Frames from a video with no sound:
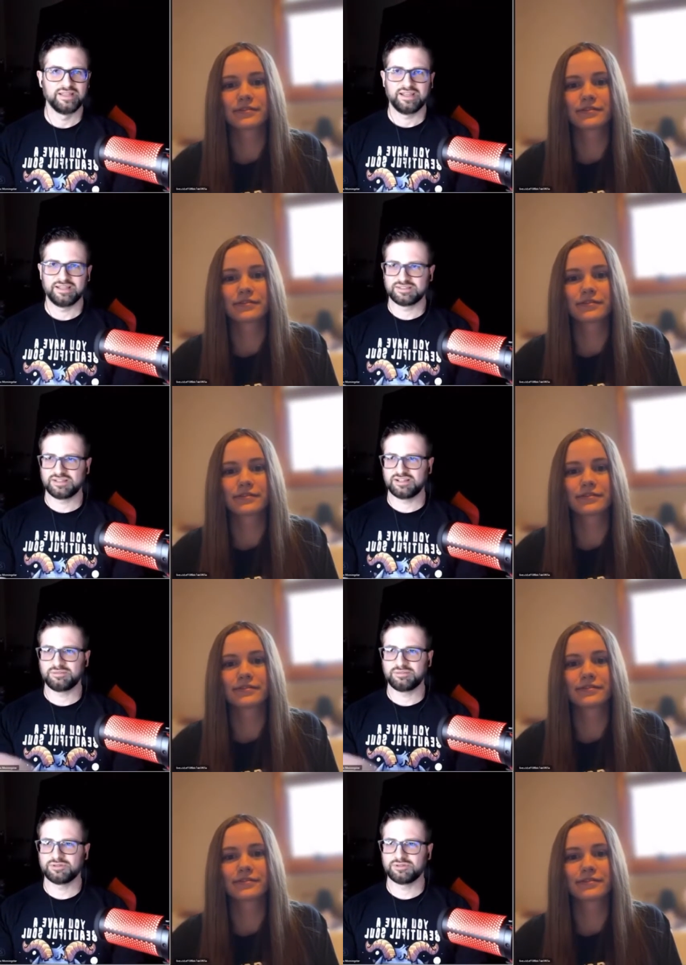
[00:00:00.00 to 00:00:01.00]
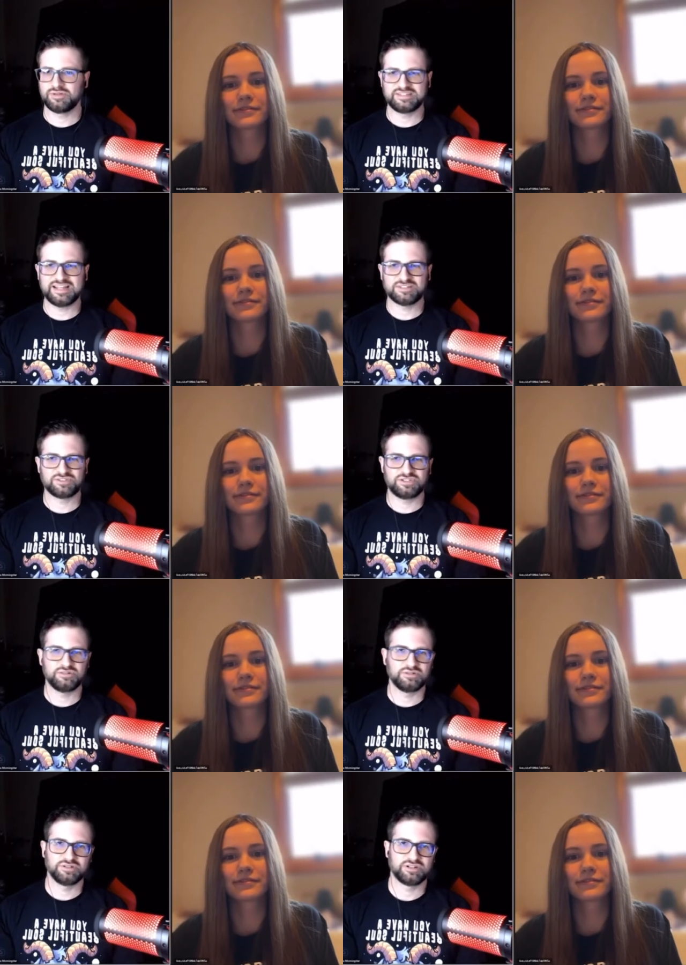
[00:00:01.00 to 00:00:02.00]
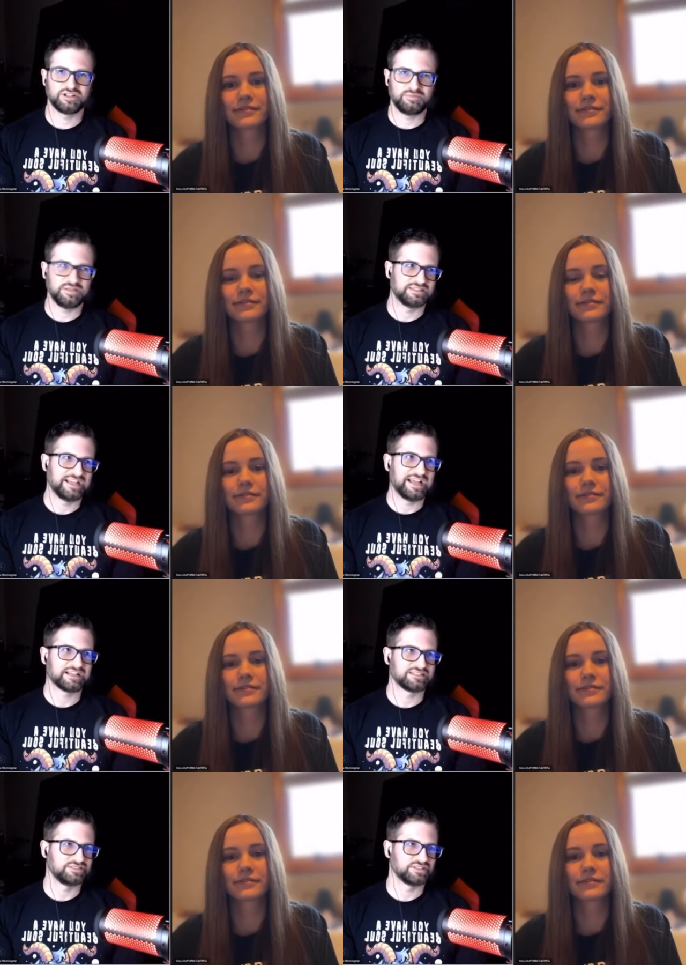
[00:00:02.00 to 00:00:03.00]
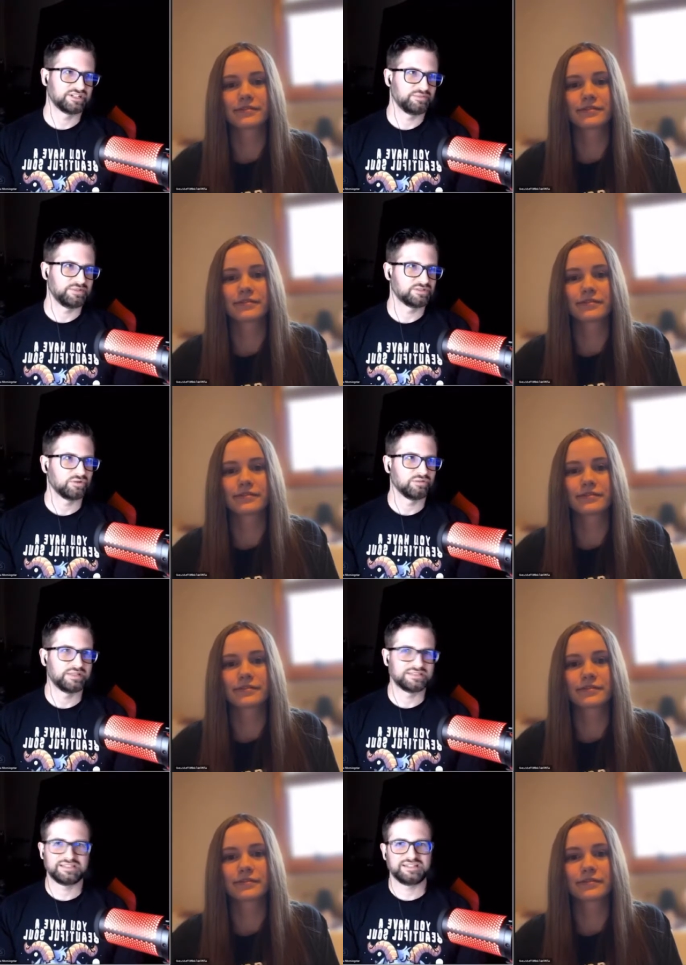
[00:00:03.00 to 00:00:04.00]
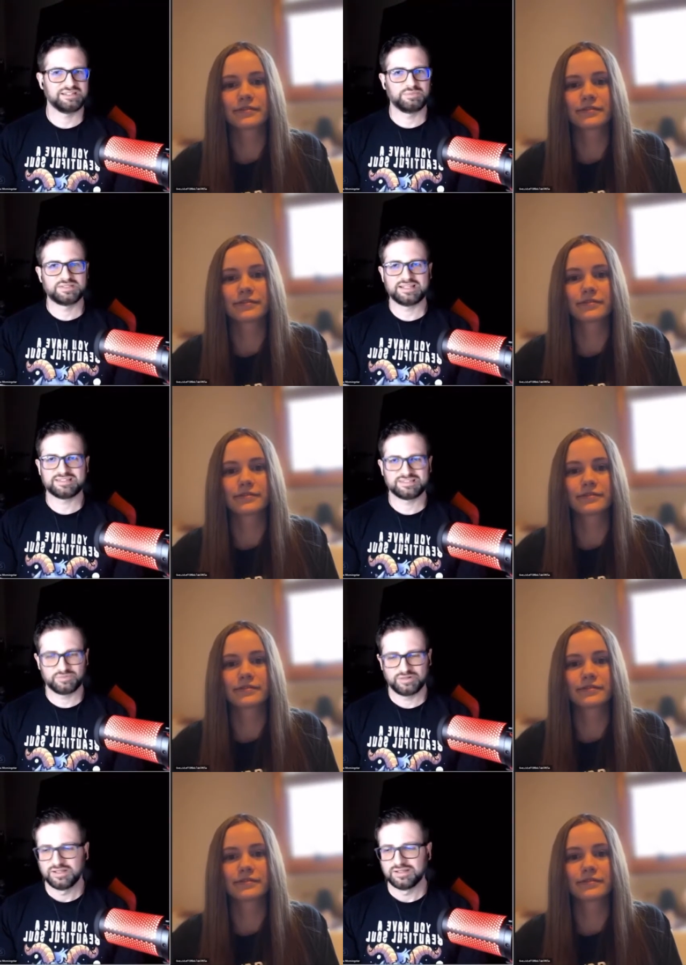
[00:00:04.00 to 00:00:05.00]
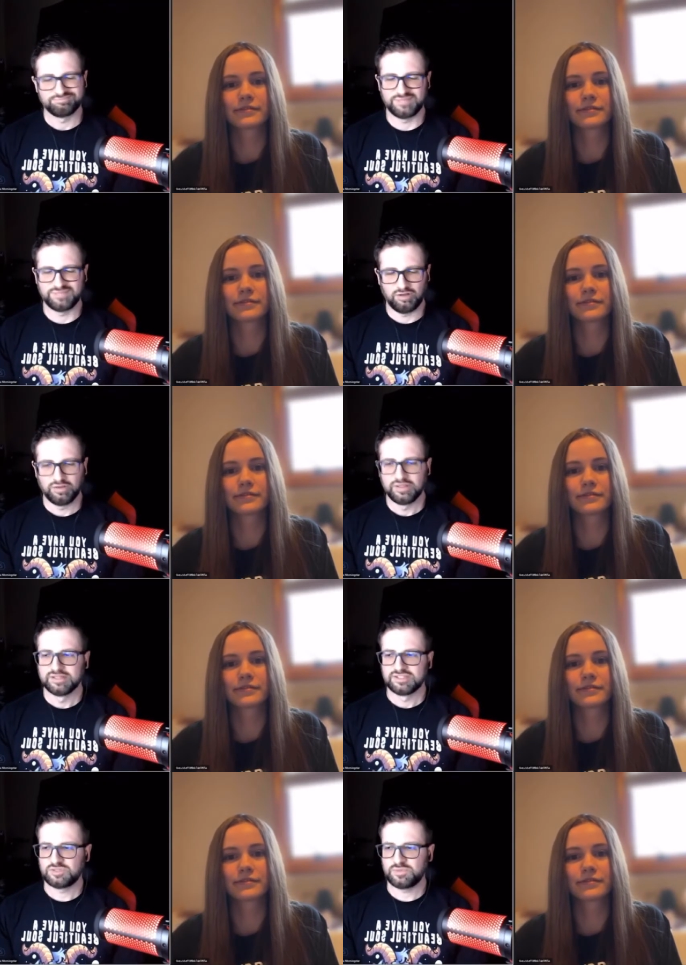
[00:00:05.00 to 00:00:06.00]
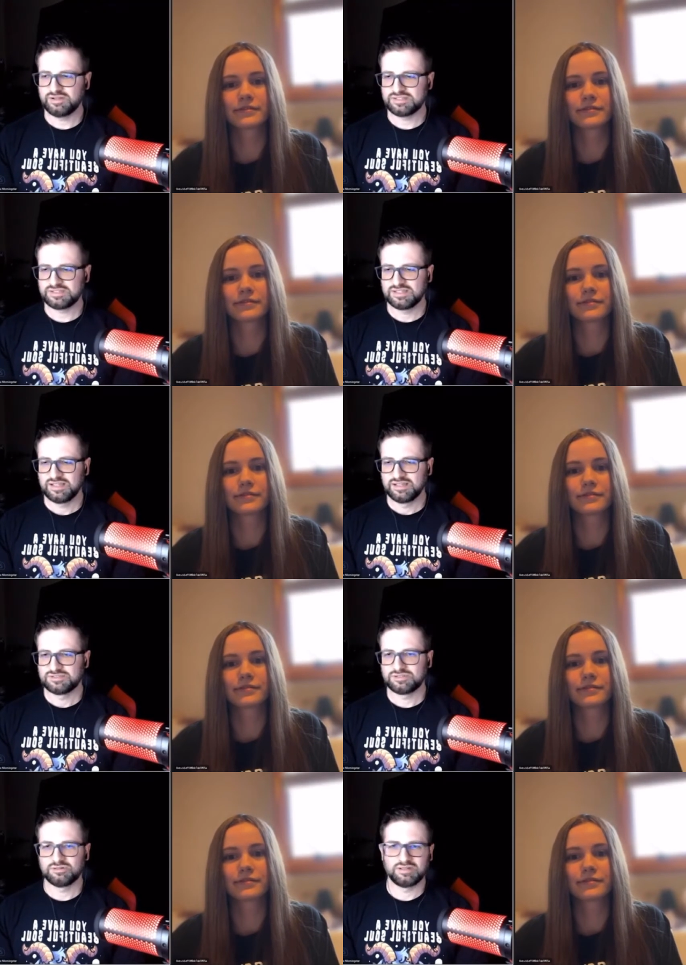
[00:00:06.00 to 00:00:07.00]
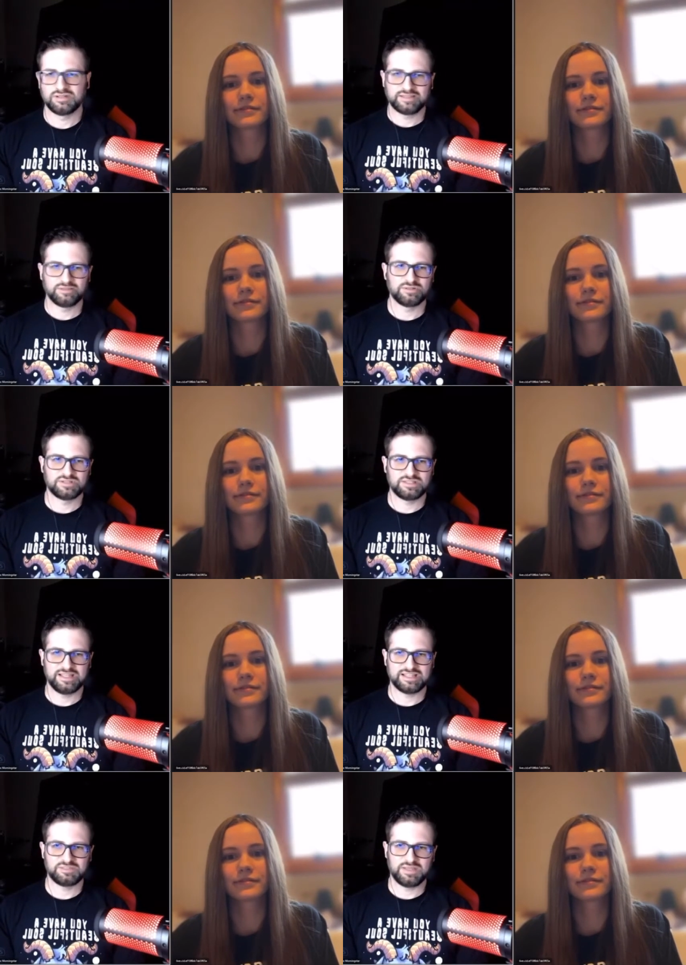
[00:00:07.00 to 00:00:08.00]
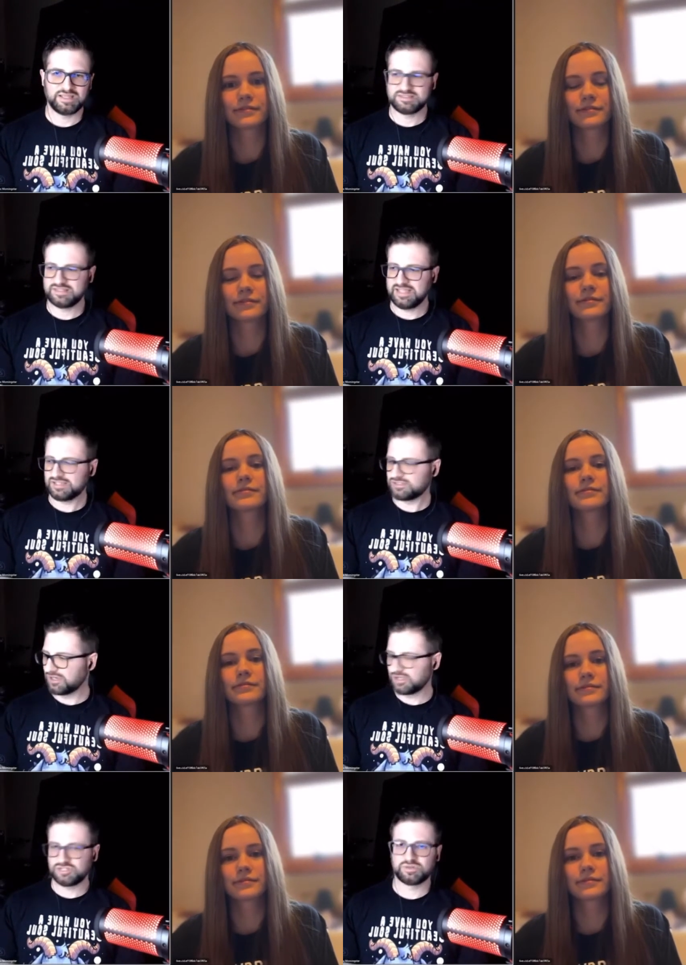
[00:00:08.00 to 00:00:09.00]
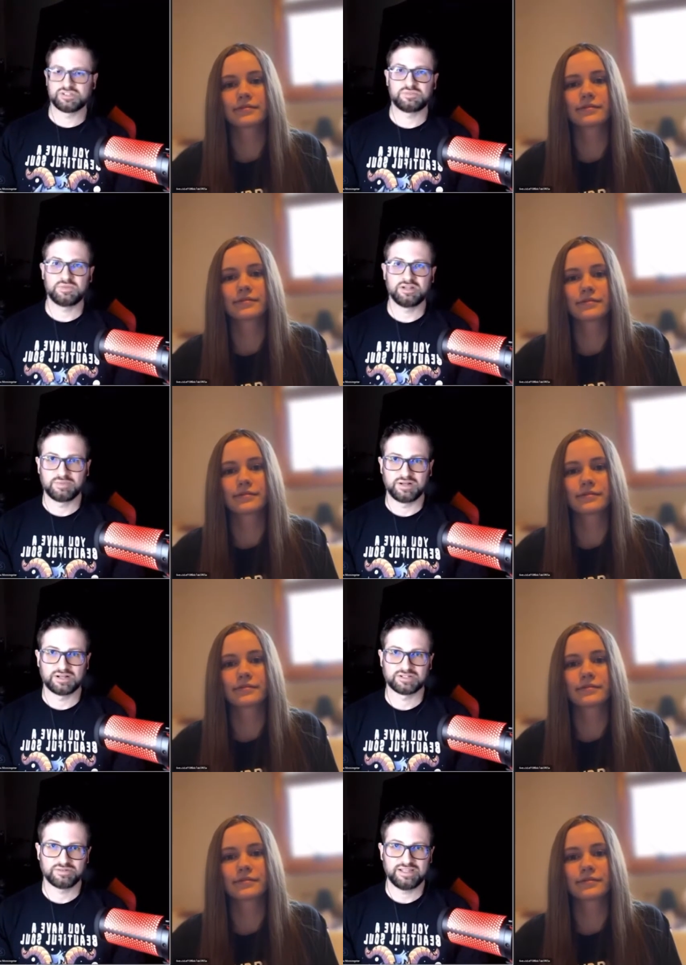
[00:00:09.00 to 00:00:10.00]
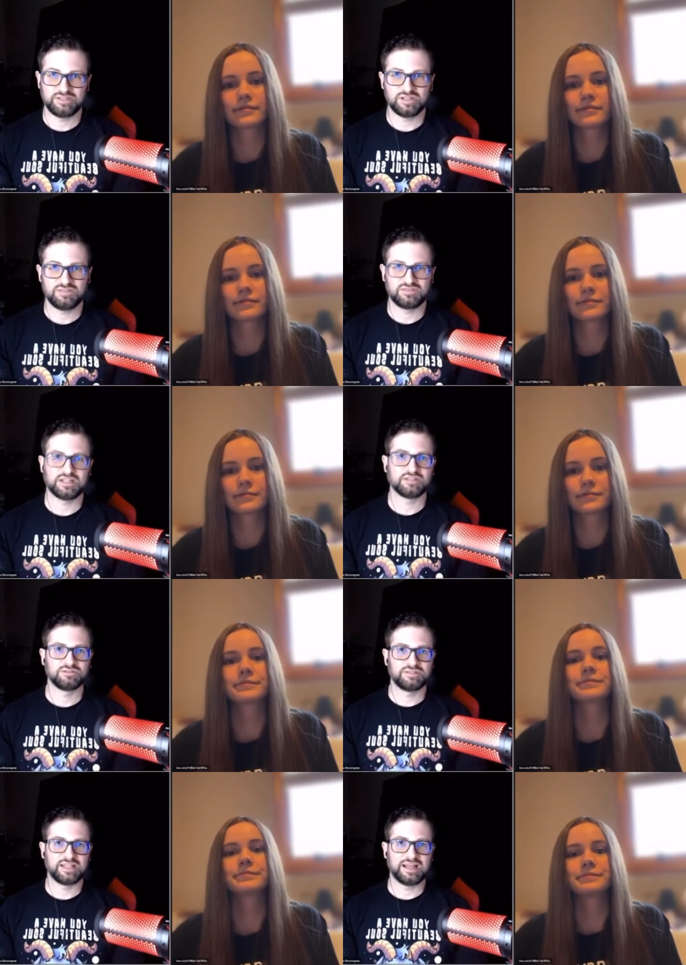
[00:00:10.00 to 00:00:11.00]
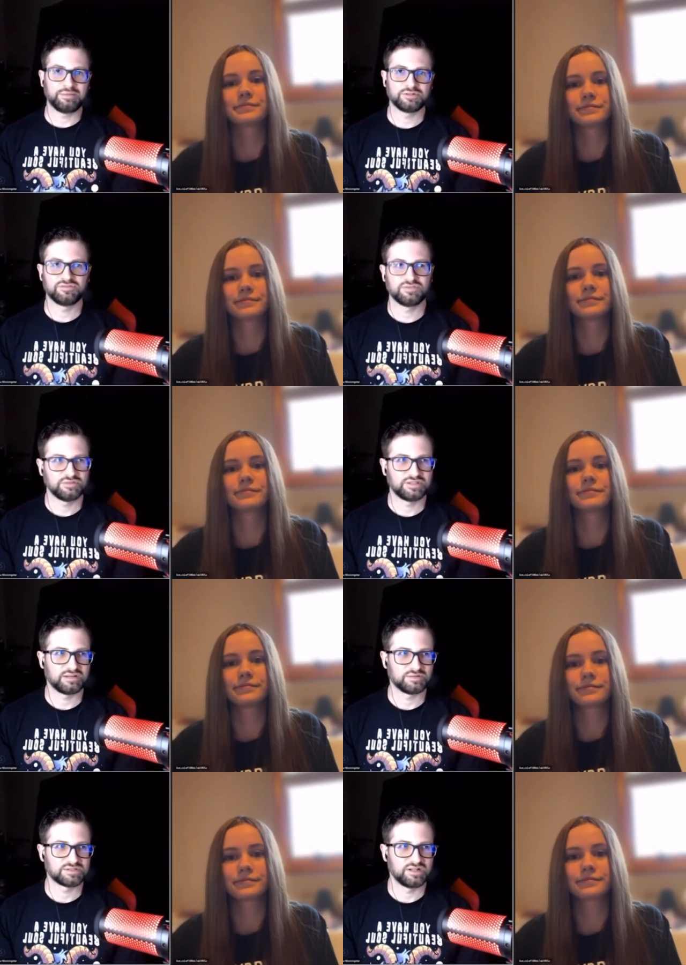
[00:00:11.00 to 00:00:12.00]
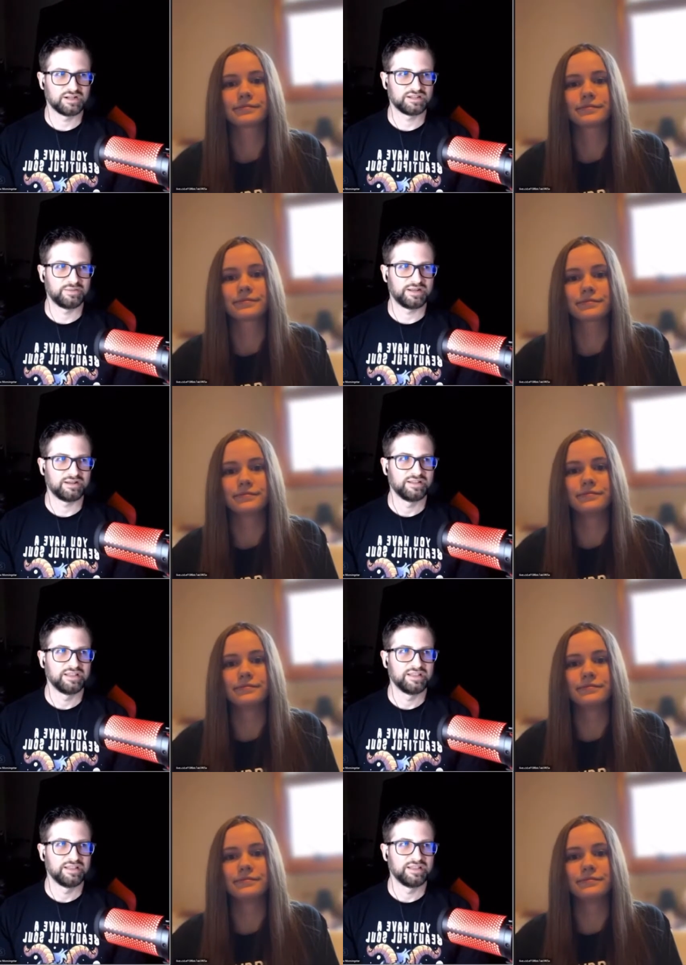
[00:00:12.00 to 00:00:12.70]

Speaker 1: is going to come through attached to you and you're going to be attacked and you're going to be tormented and possessed. And no. Spirits don't like those things because they could talk to you on a spirit box, right? You could even download that app on your phone that I was talking about.